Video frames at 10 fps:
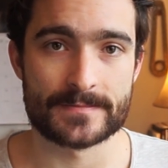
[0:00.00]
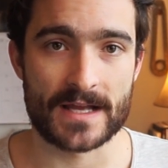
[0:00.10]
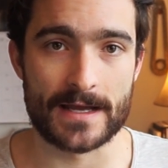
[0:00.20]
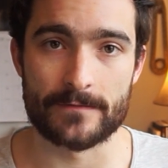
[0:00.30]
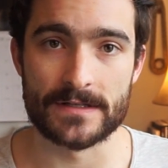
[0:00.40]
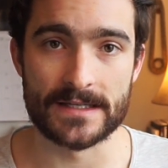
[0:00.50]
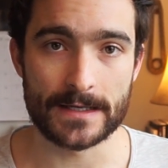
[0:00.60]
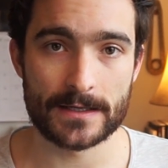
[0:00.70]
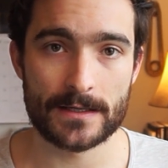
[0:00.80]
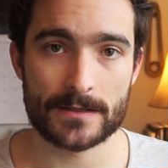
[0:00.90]
I haven't
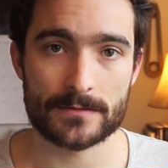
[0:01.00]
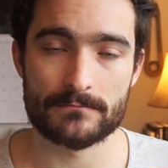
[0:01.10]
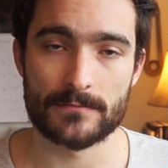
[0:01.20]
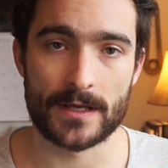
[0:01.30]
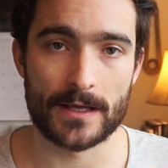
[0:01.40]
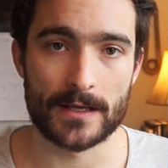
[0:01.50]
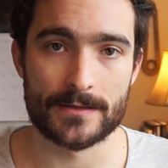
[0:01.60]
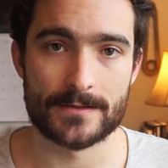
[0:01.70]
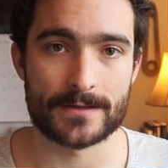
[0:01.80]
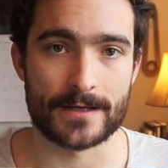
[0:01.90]
needed it
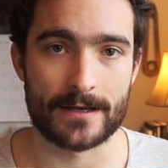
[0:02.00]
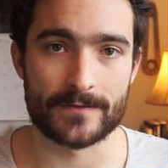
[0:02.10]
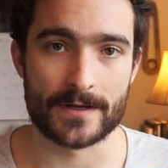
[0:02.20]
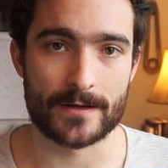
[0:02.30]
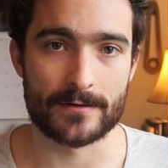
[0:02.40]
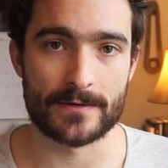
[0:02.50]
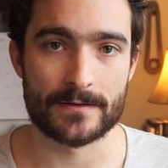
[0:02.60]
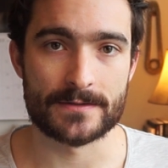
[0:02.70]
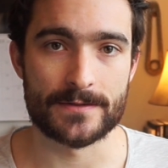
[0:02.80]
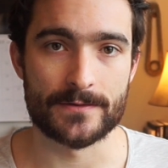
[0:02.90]
and I haven't gotten
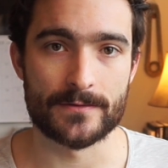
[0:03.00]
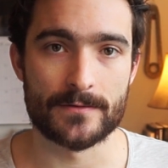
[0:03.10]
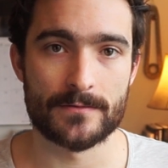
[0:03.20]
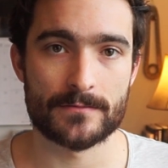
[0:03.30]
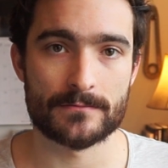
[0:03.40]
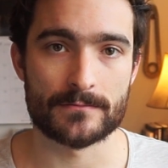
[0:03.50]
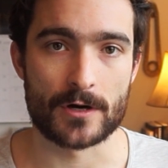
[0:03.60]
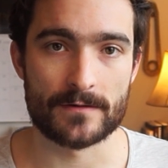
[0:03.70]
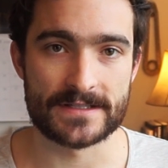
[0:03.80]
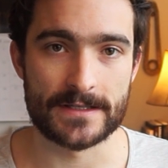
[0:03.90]
around to
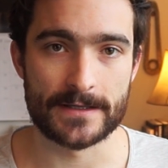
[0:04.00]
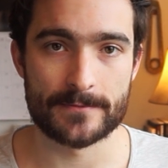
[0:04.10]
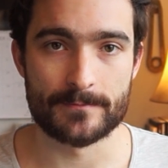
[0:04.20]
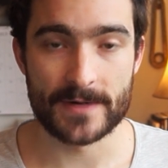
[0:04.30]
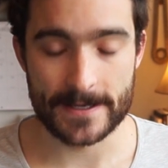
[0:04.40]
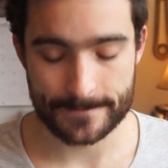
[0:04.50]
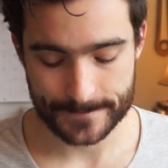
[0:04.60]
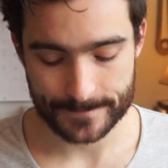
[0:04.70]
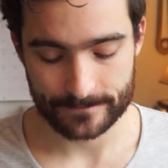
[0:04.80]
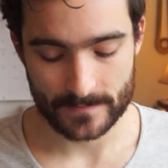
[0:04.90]
harvesting it. But
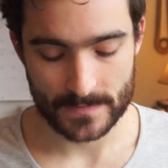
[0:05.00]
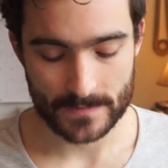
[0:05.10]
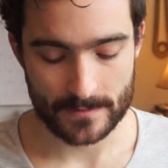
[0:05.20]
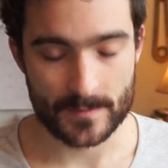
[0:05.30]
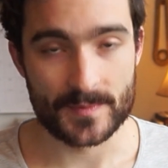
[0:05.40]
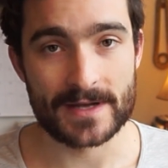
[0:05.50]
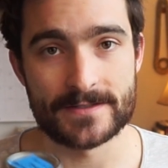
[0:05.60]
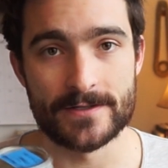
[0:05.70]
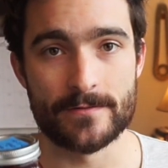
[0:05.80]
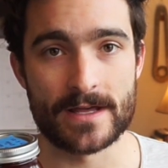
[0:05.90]
I'm about
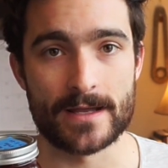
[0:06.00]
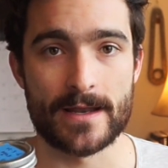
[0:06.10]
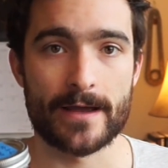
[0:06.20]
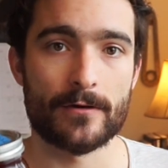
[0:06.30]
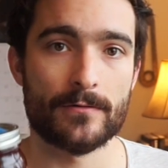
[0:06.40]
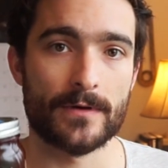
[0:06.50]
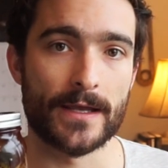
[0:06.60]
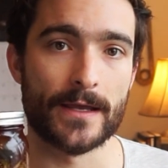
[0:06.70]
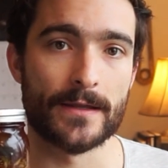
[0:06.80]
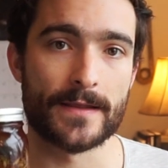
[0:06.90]
to do that now,
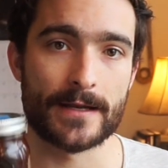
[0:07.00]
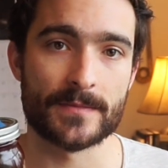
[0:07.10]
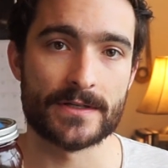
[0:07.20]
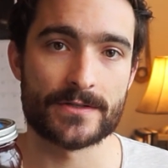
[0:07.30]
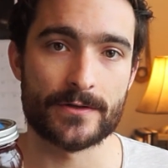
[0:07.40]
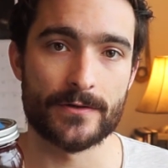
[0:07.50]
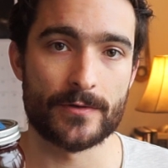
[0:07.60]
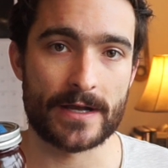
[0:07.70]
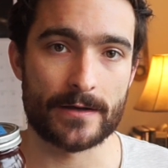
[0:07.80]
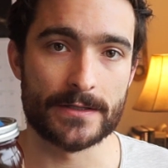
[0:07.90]
and then I'm going to show you
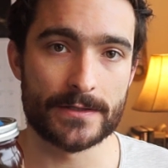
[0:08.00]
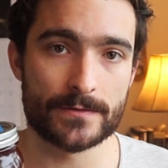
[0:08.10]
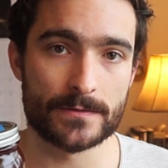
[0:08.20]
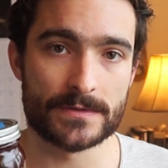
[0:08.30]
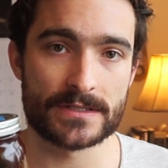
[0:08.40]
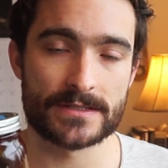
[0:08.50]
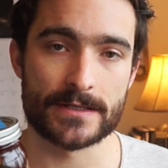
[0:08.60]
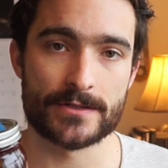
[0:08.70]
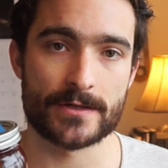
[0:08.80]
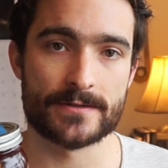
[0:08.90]
how to use
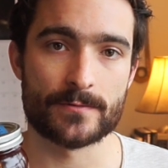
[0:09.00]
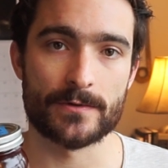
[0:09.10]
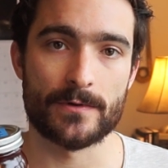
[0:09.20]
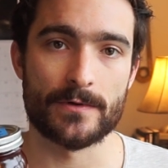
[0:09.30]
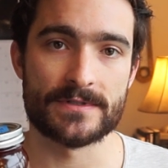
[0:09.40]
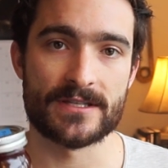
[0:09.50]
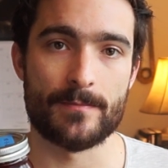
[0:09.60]
St. John's wort oil to